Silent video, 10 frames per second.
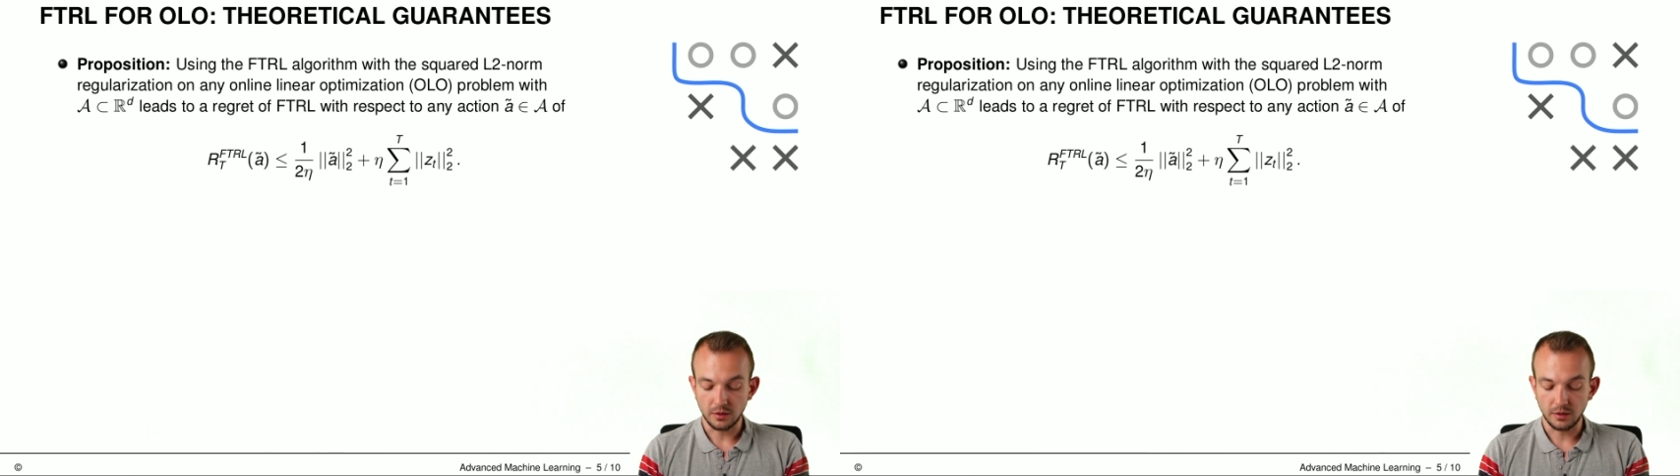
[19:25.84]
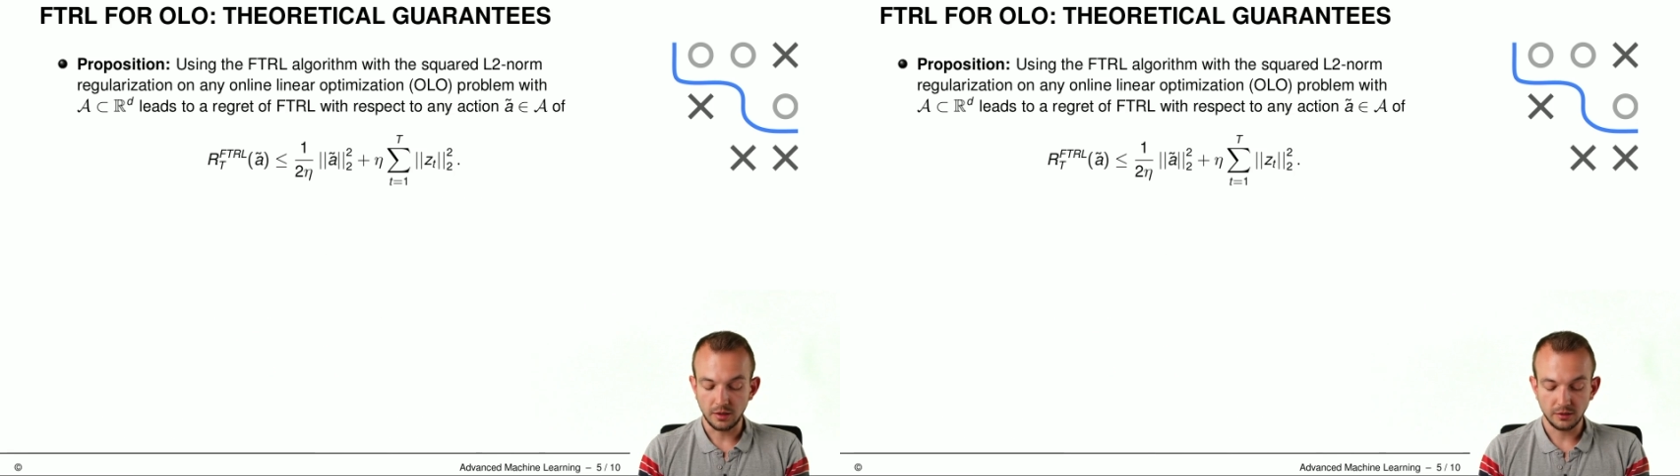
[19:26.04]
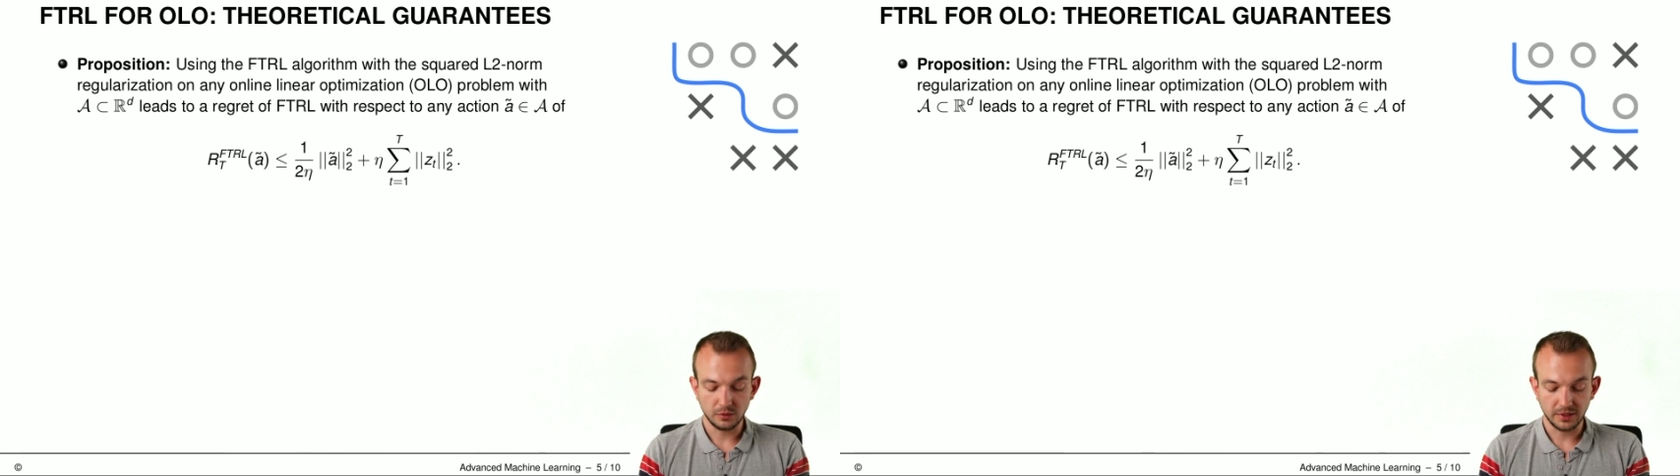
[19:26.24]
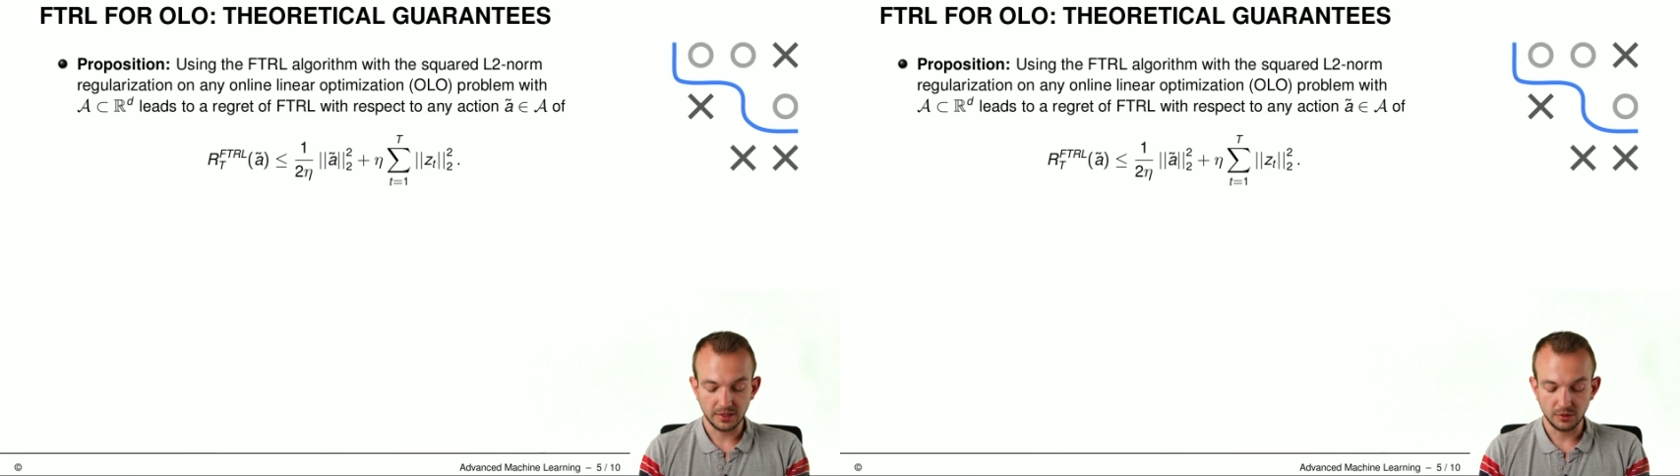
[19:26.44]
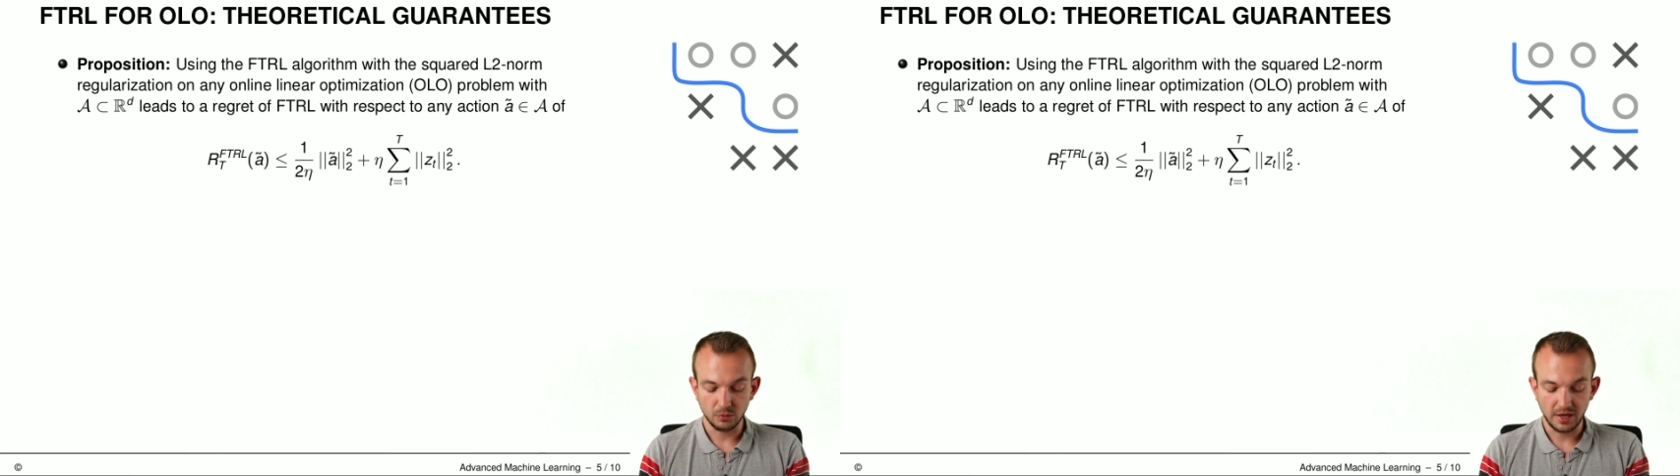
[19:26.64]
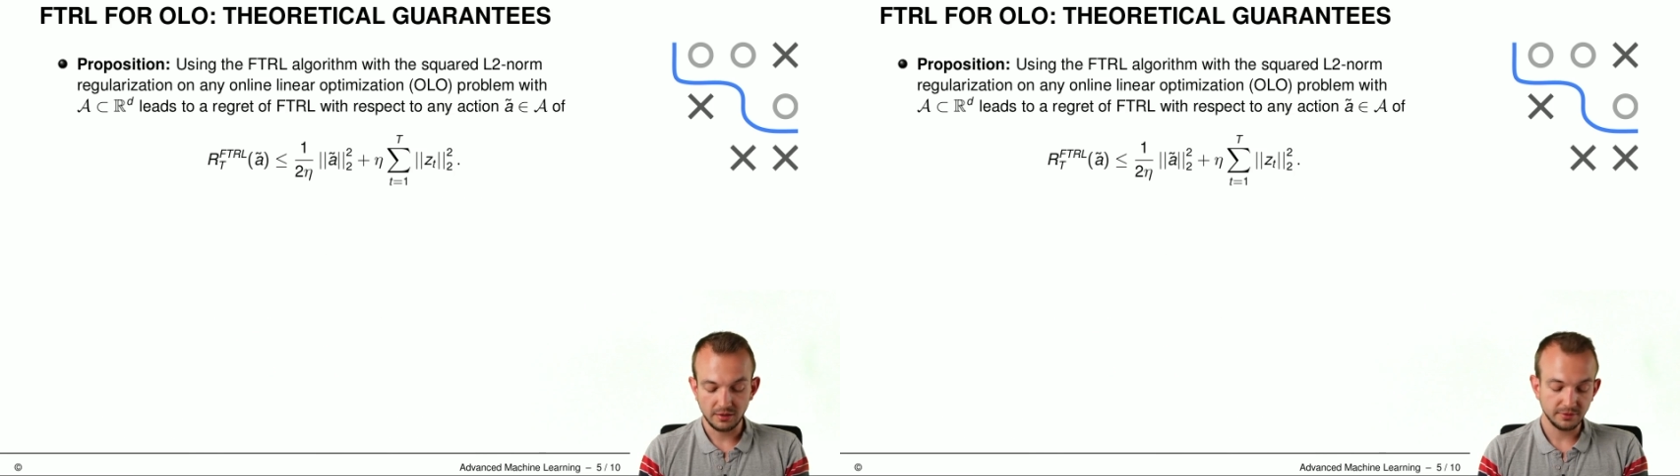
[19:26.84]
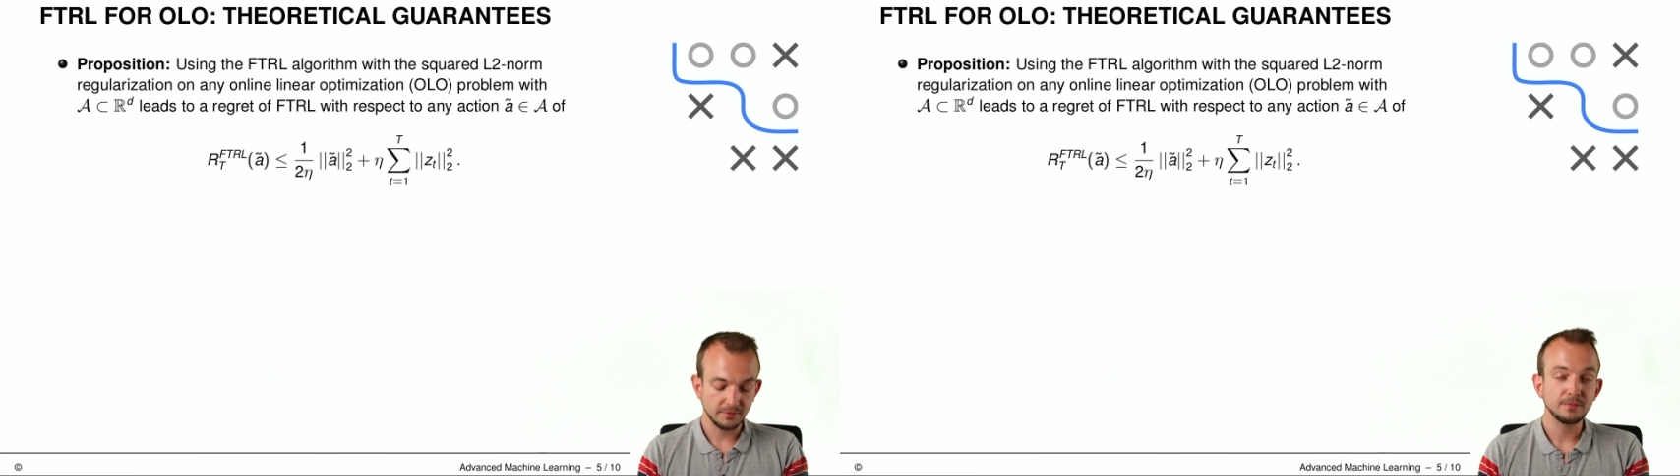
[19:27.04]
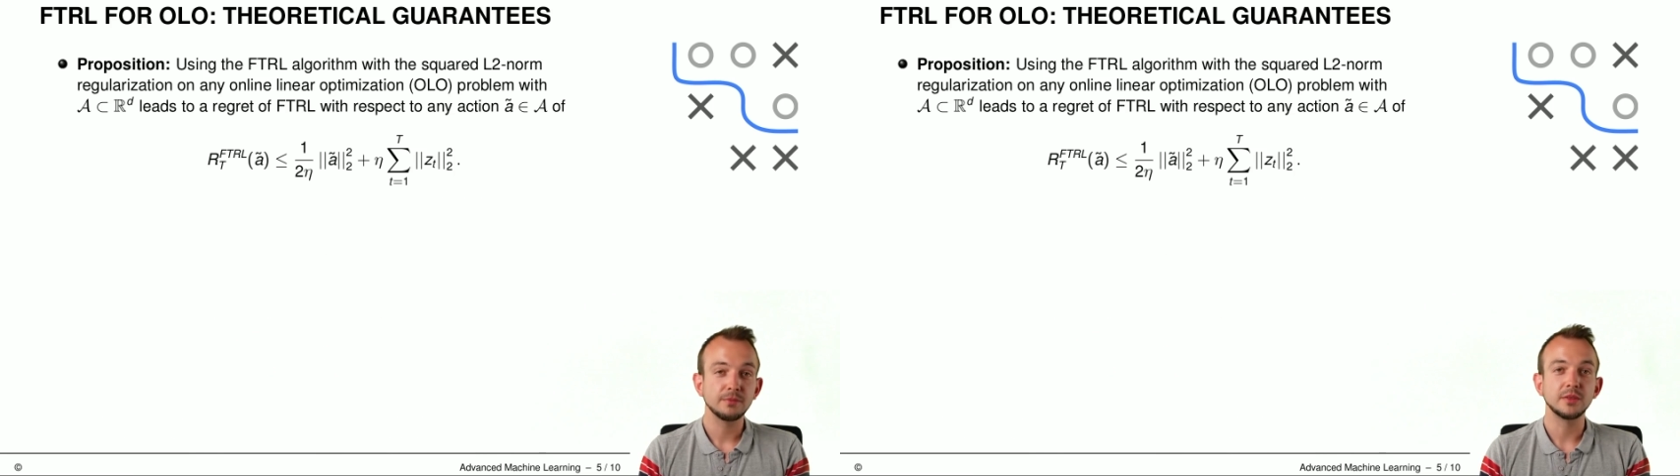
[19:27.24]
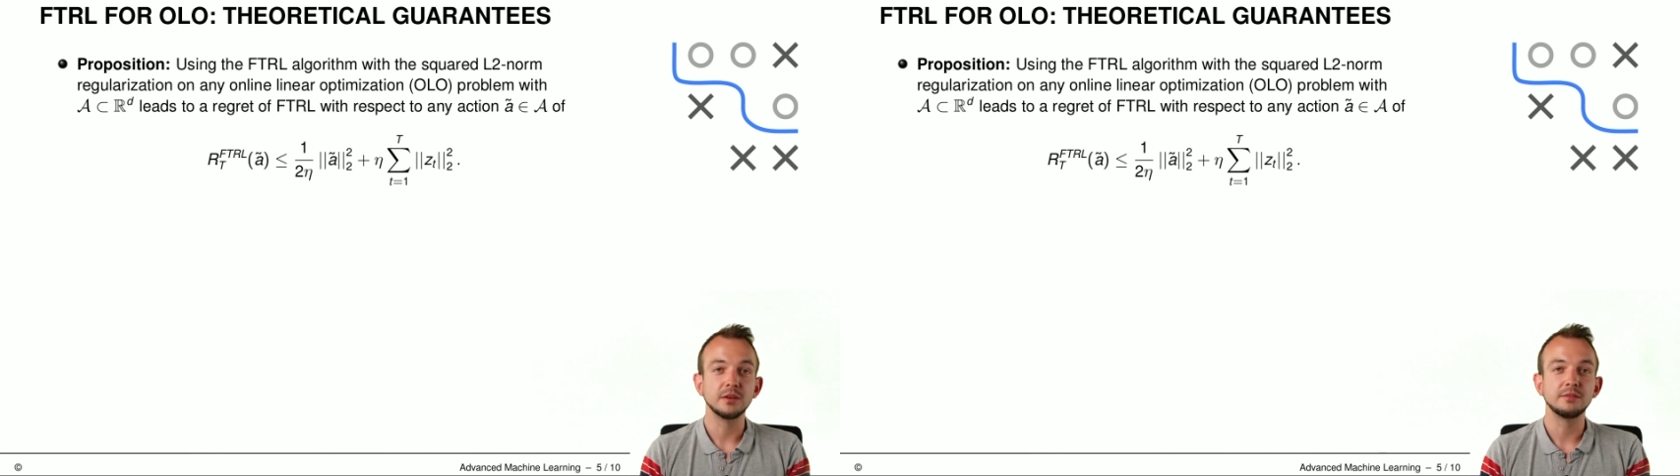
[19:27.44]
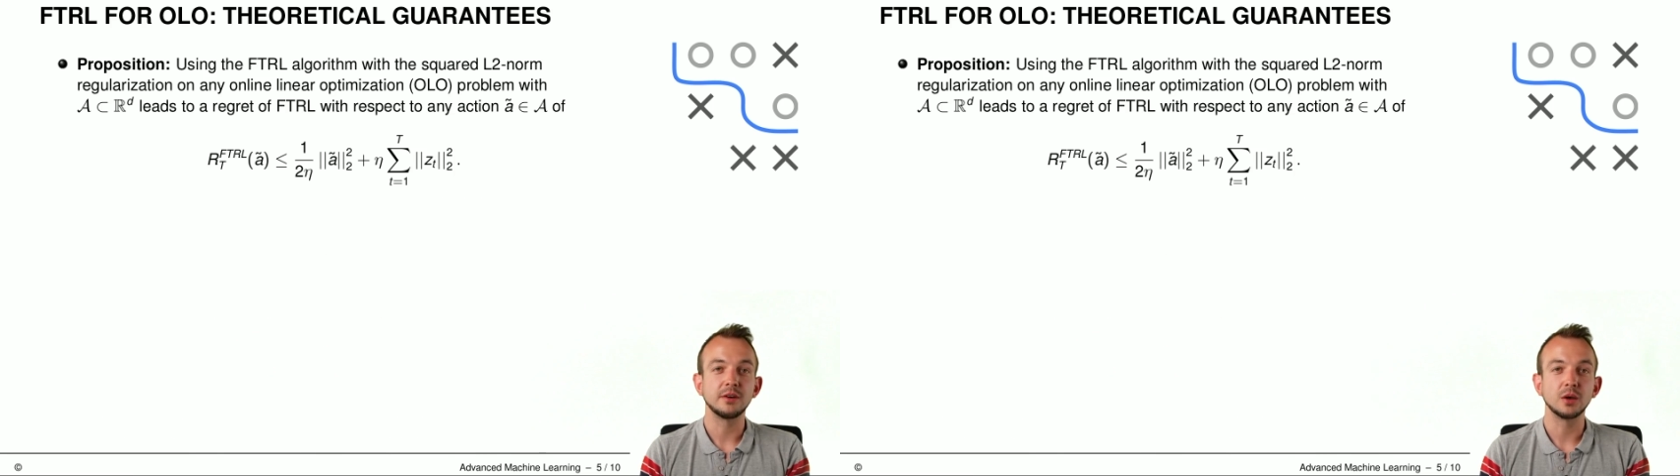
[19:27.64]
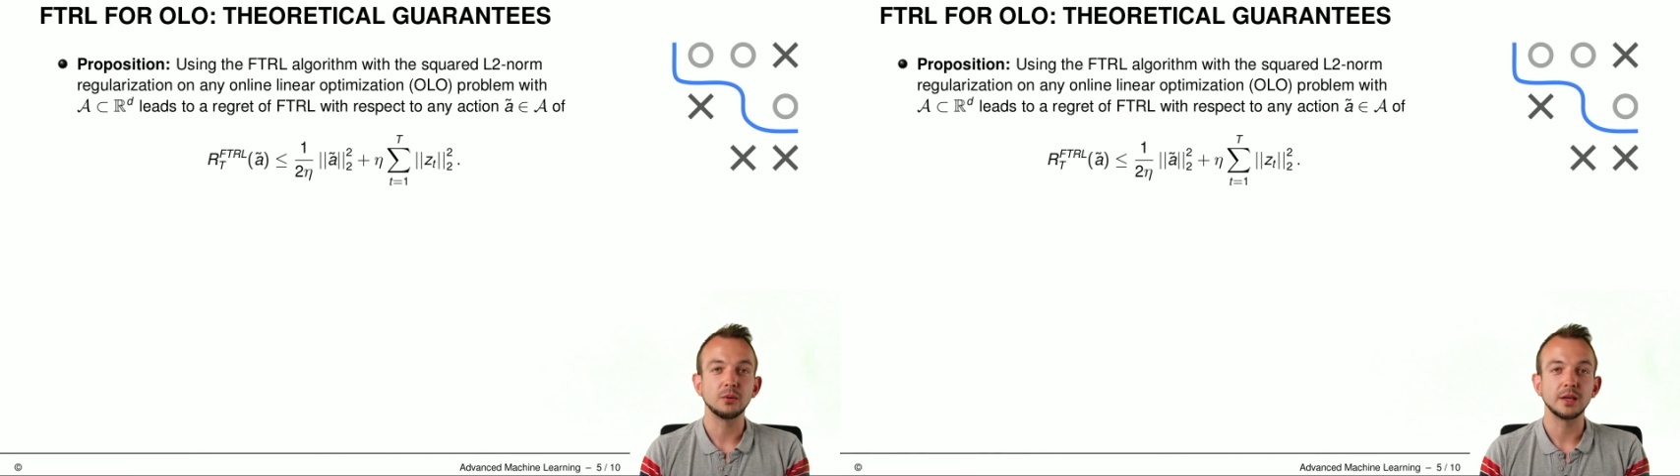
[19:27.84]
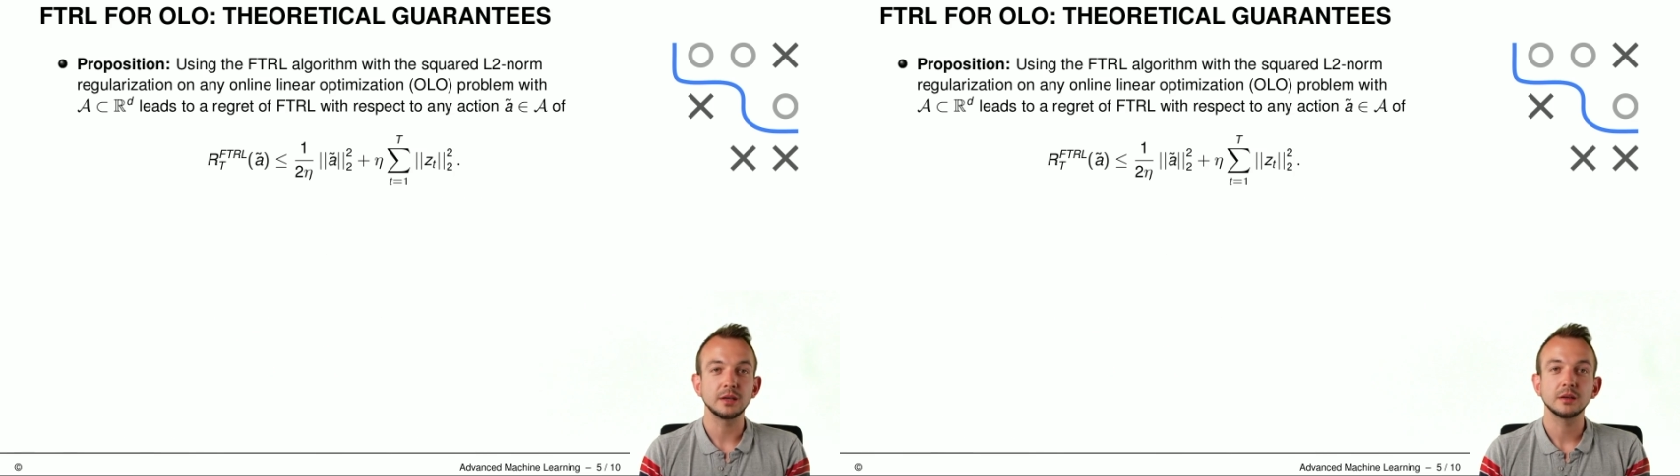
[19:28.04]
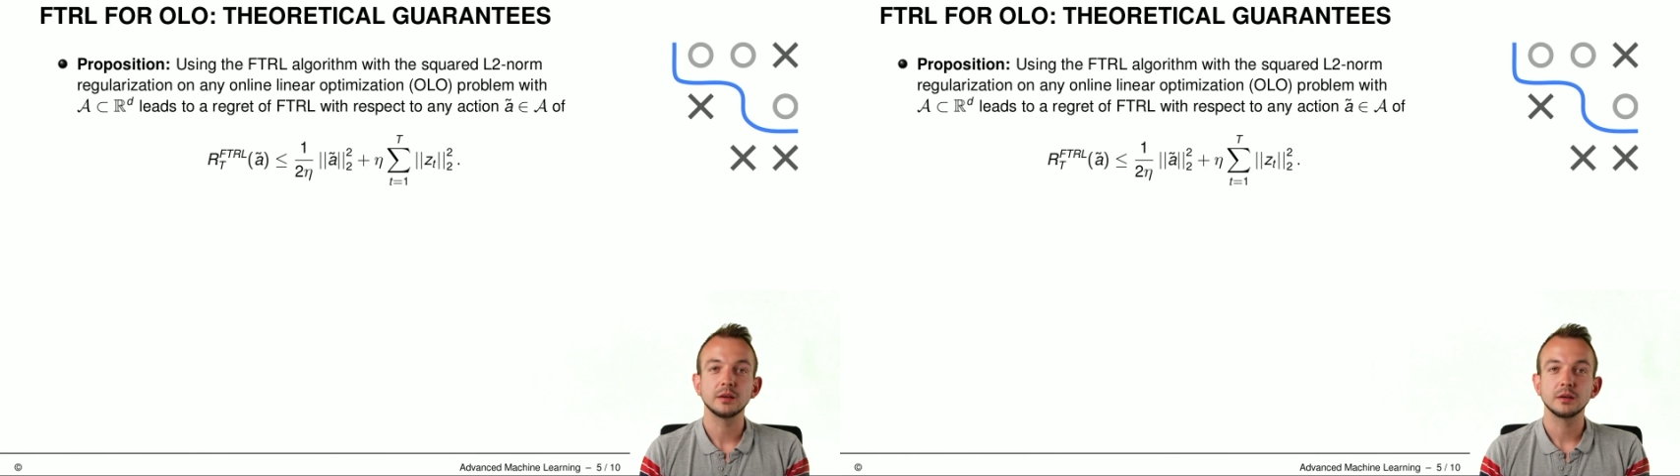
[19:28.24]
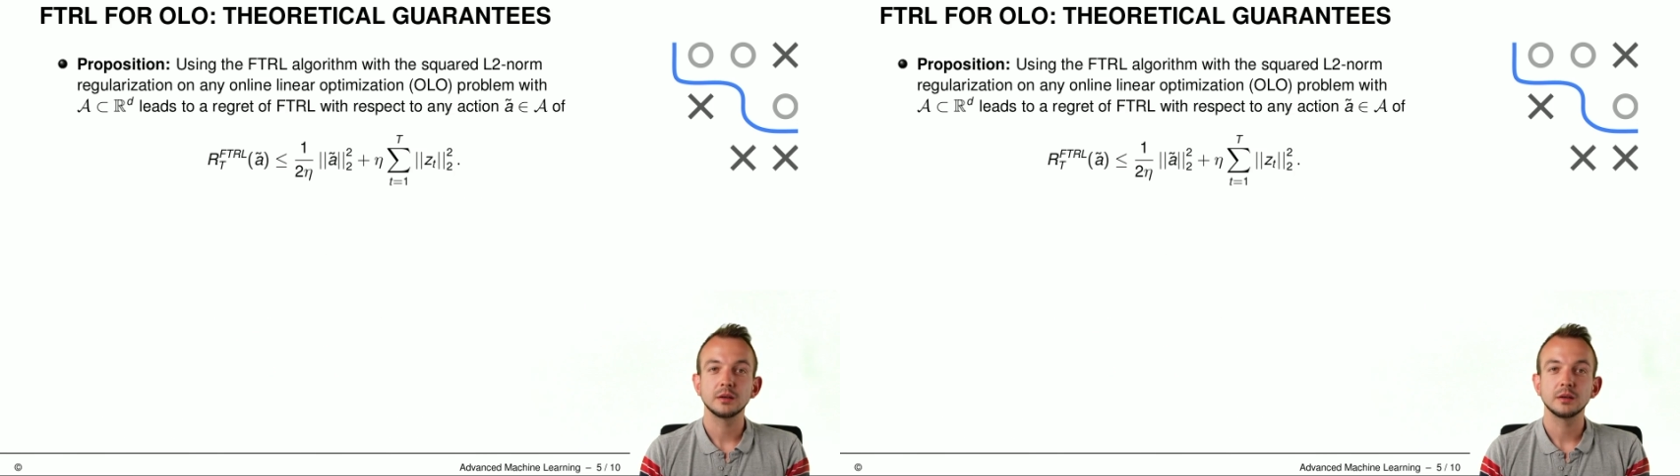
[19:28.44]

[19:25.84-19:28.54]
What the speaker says: And we can derive the following